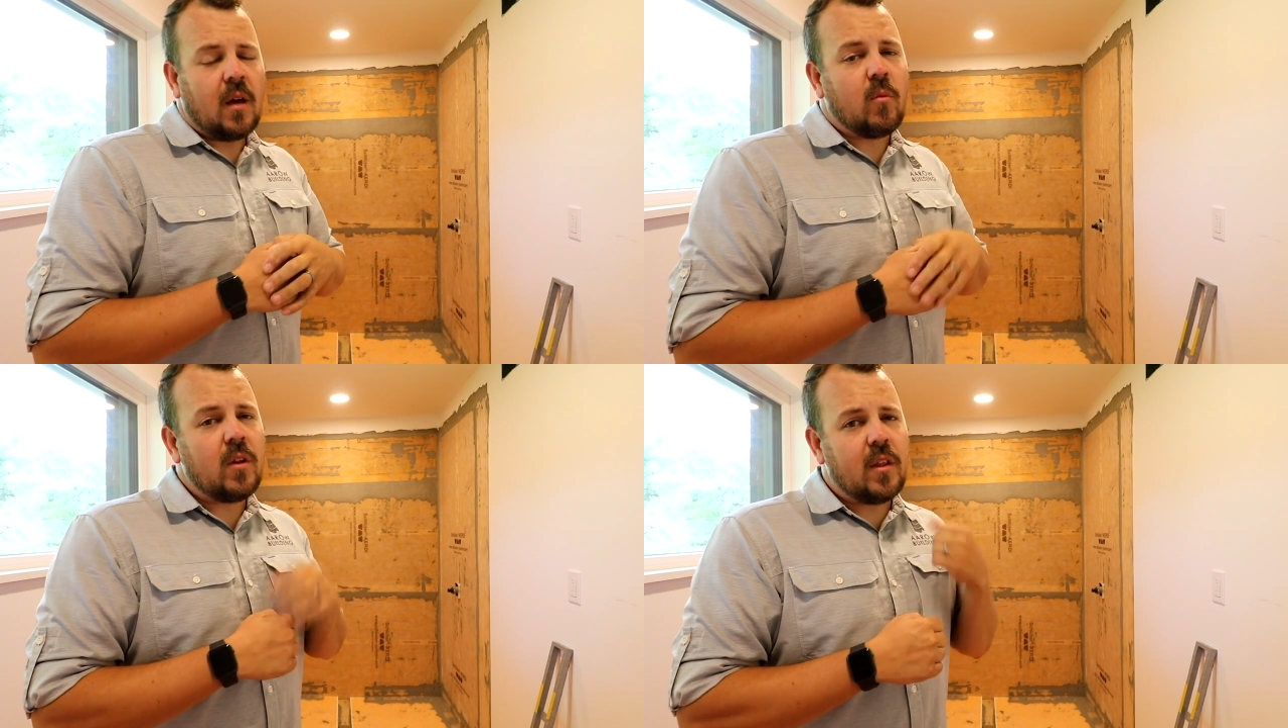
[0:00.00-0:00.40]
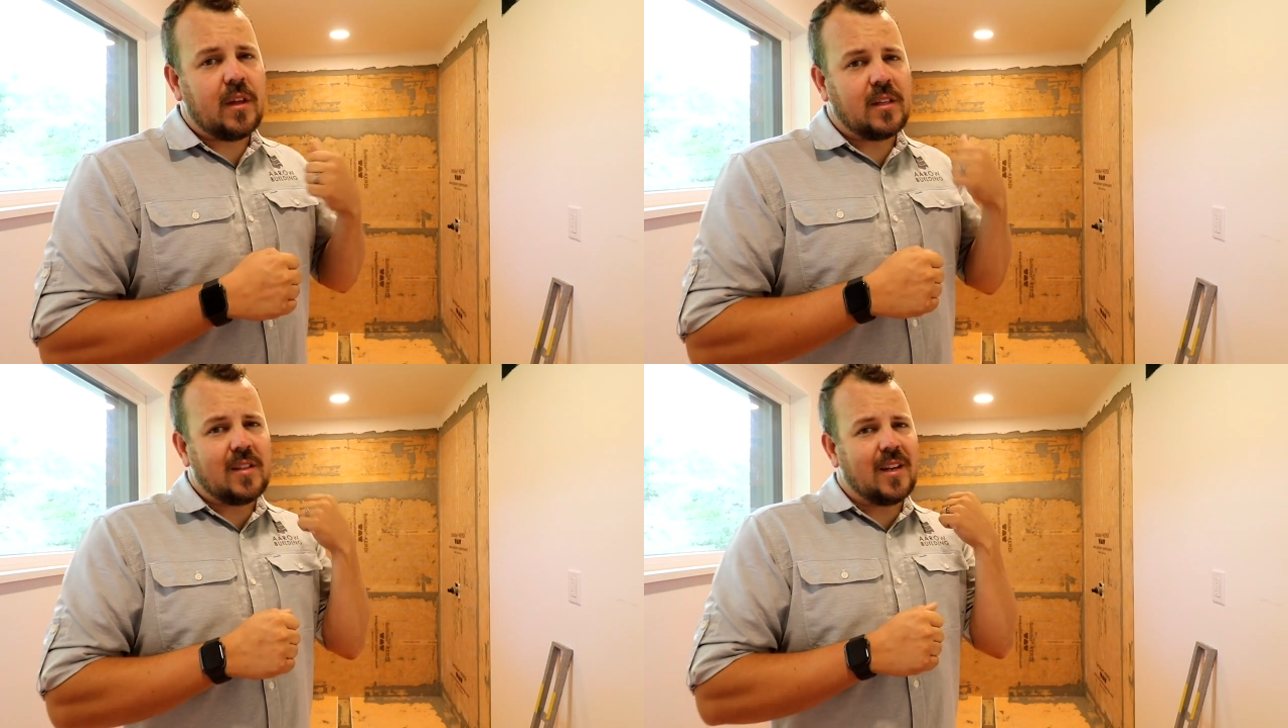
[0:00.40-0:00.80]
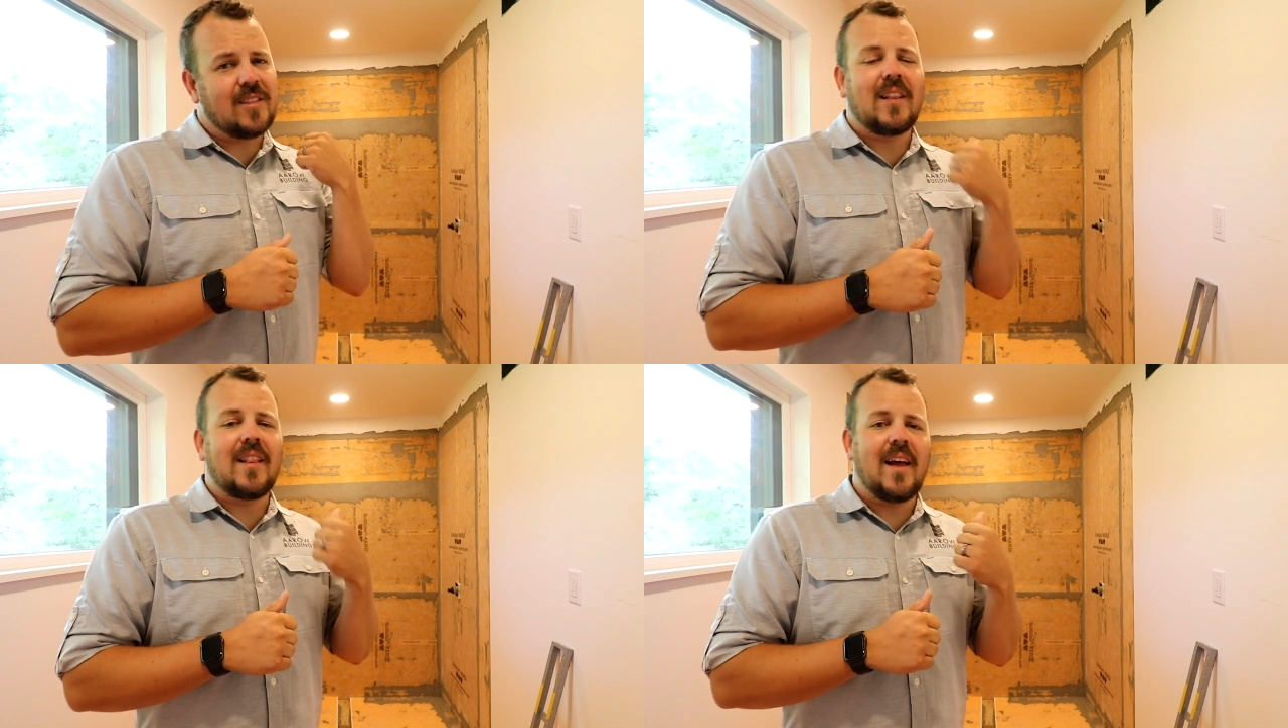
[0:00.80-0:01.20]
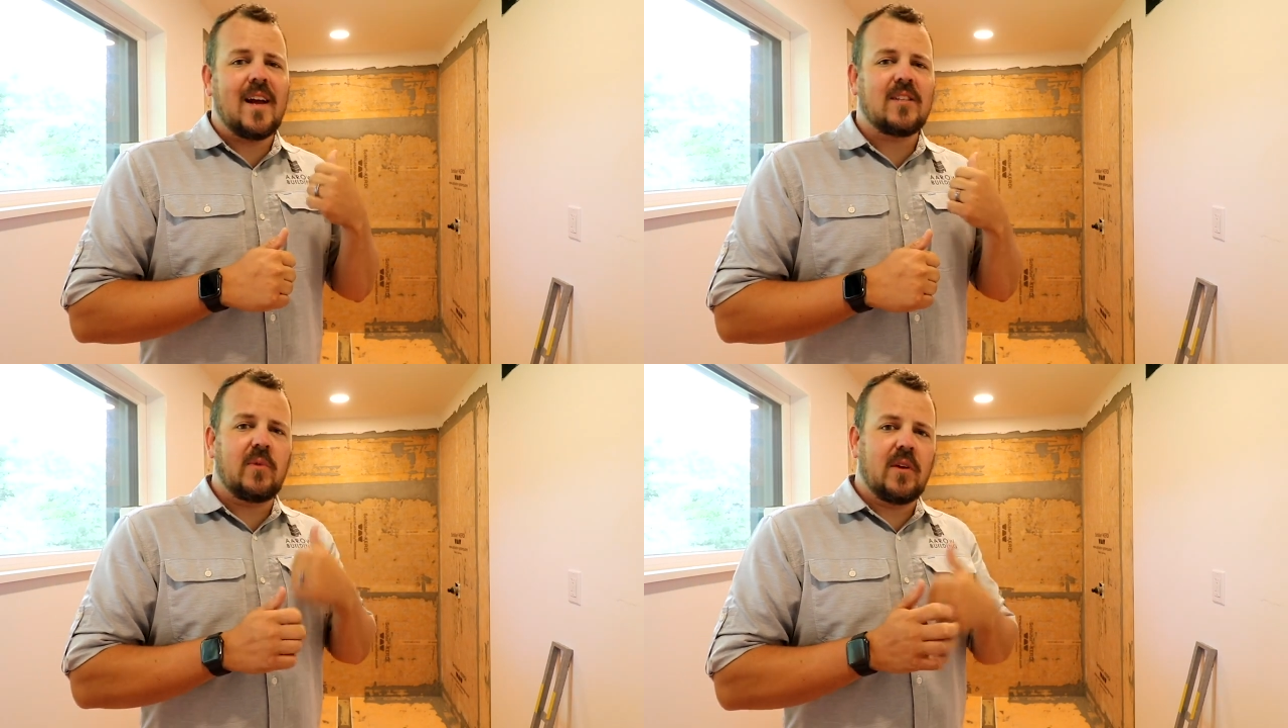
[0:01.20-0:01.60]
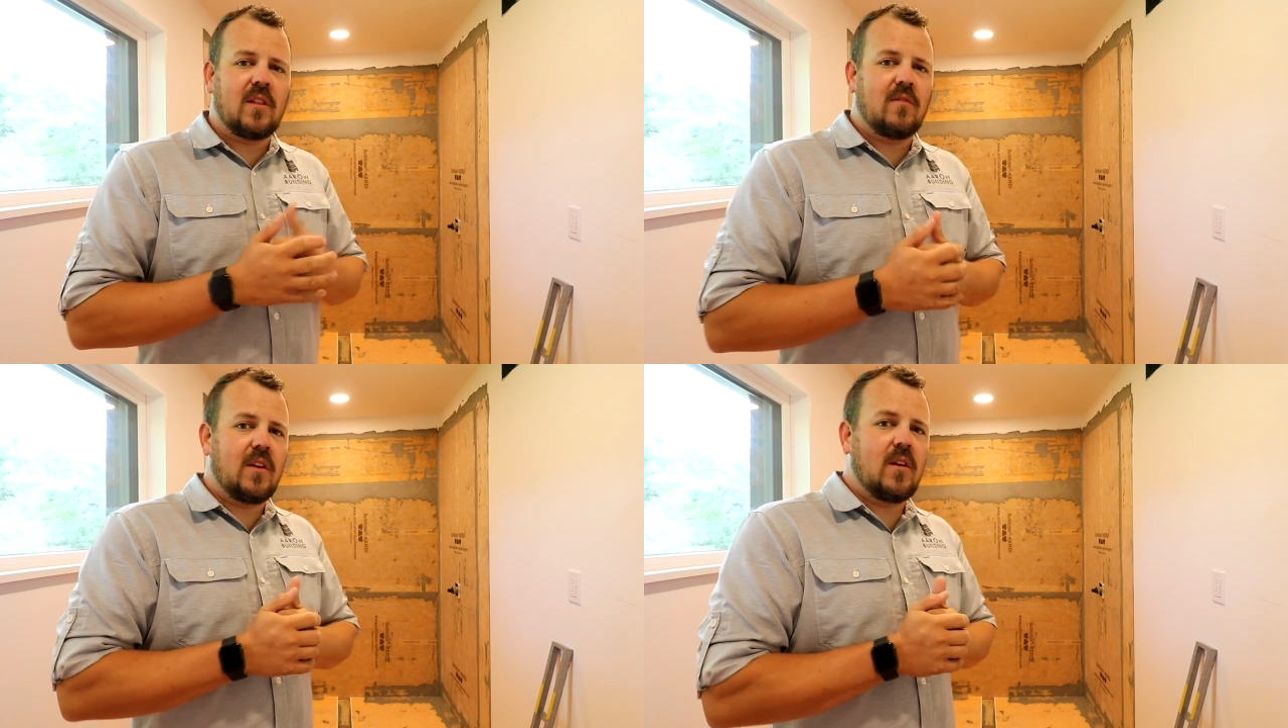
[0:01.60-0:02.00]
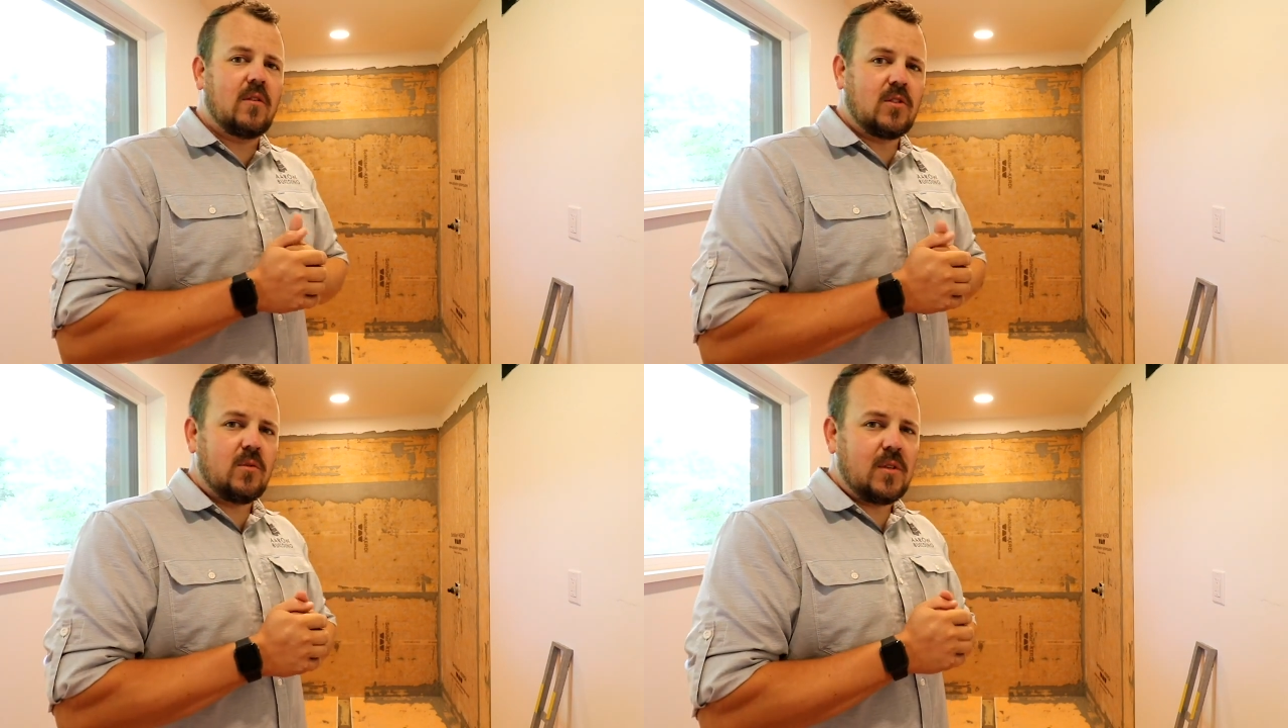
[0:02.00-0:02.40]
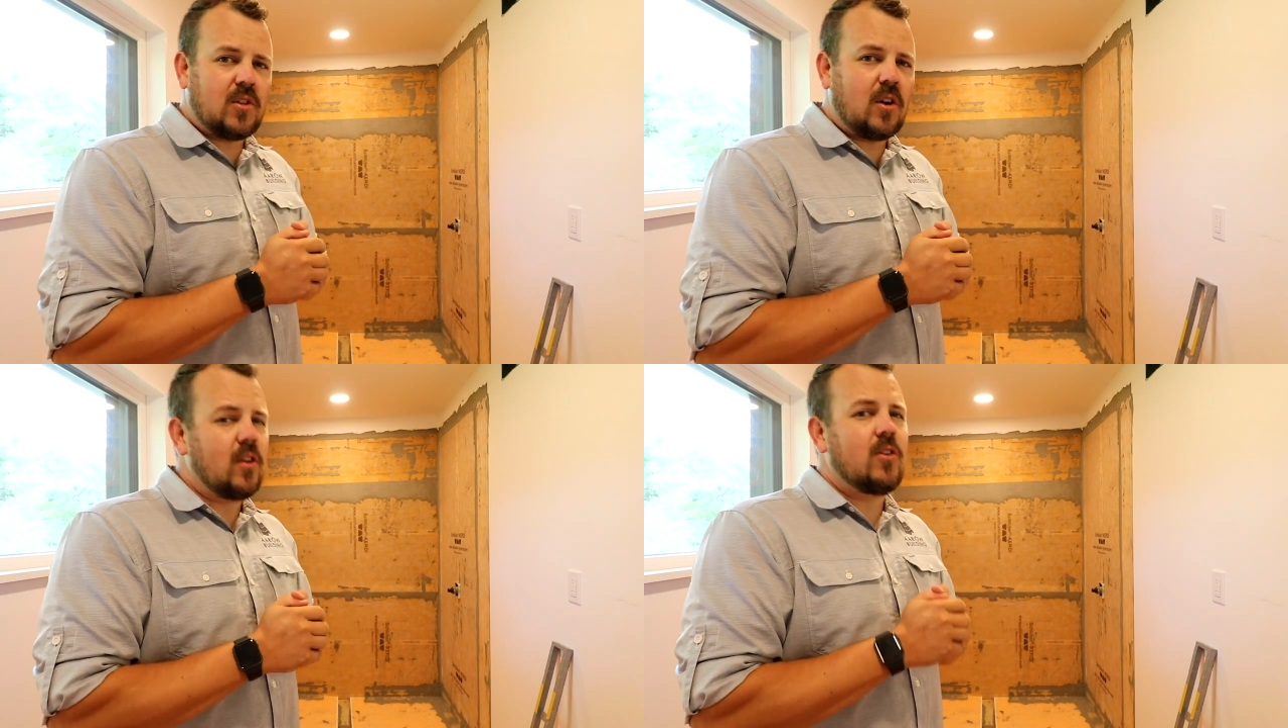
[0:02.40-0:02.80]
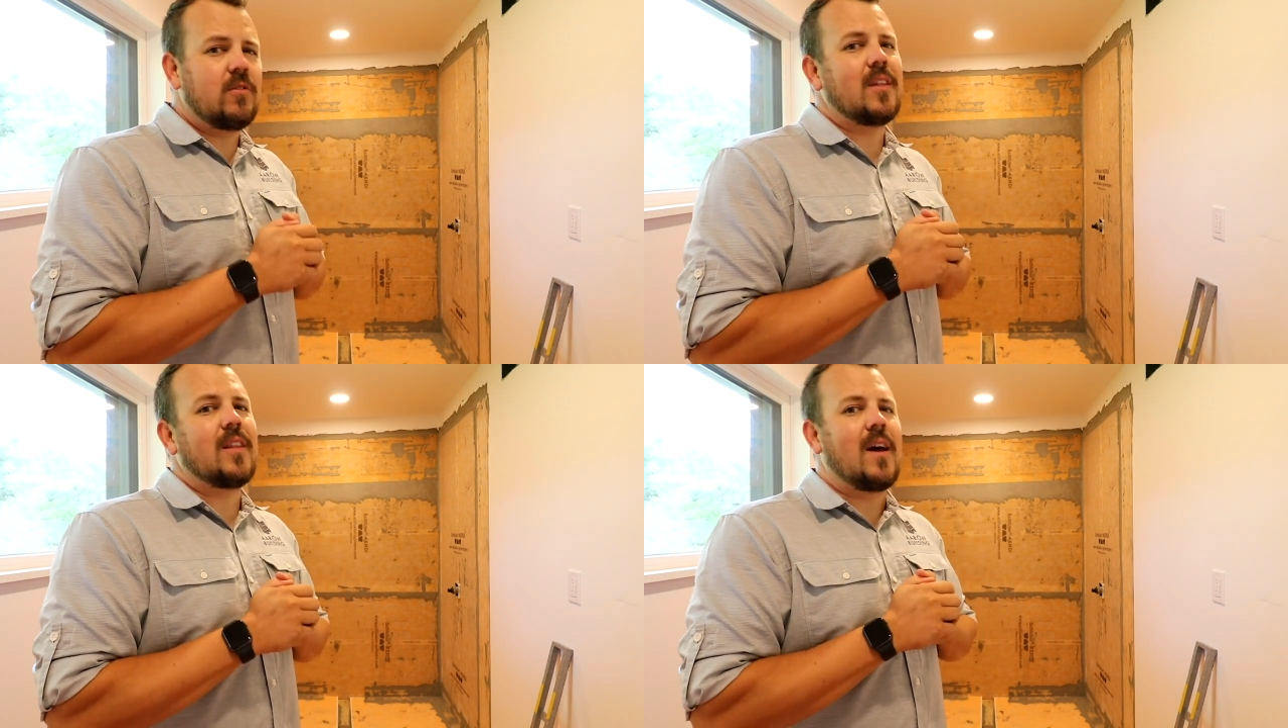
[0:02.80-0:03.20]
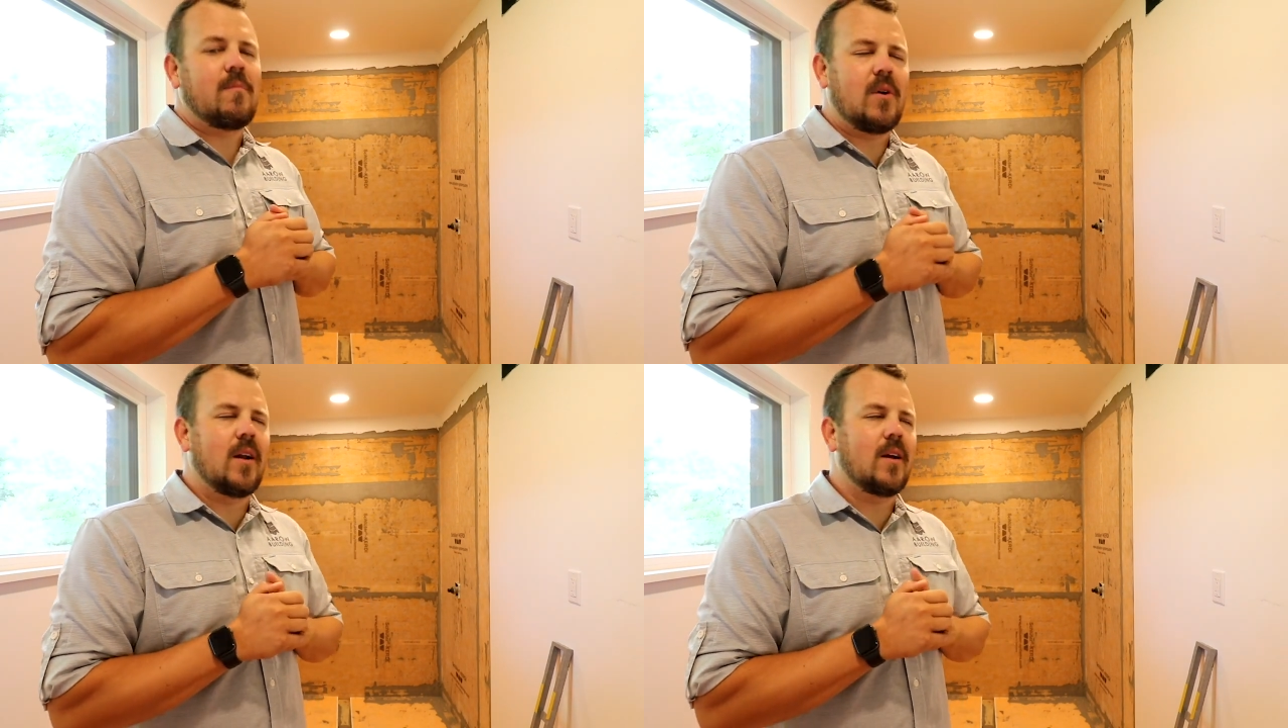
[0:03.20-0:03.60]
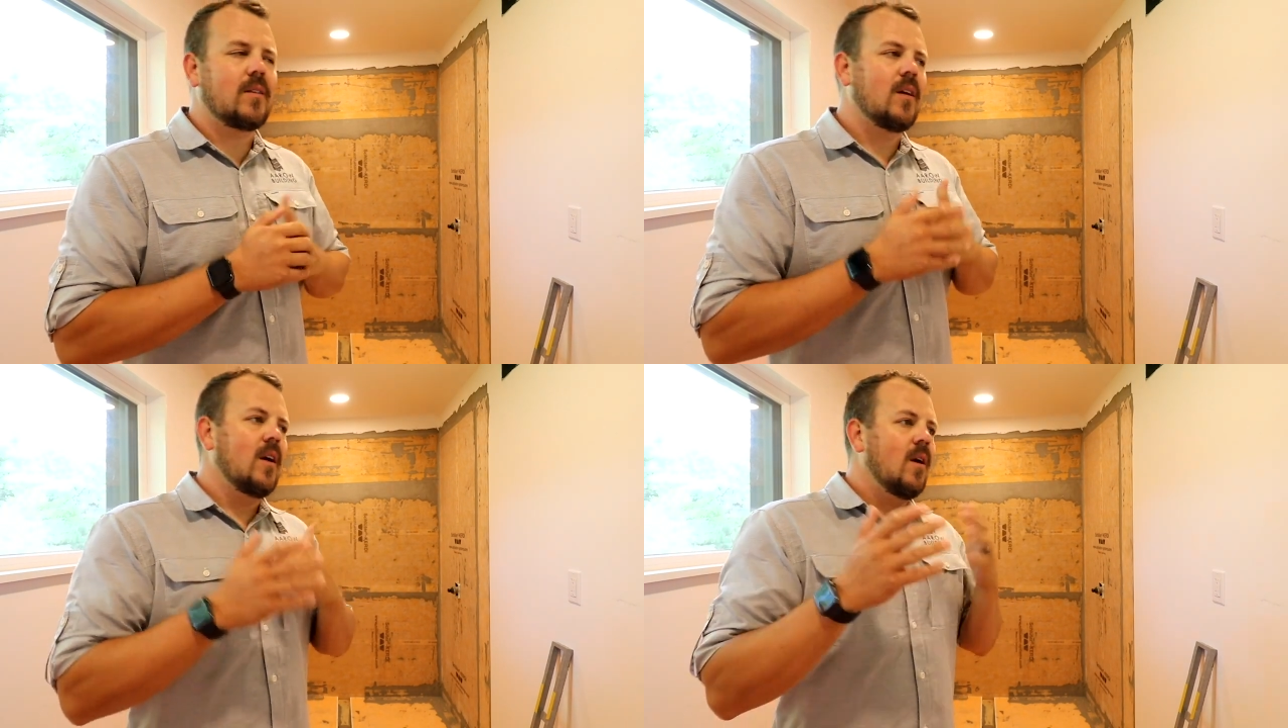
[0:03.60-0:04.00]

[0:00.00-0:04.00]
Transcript: And one of the things that I said last week in the video is that we started using that product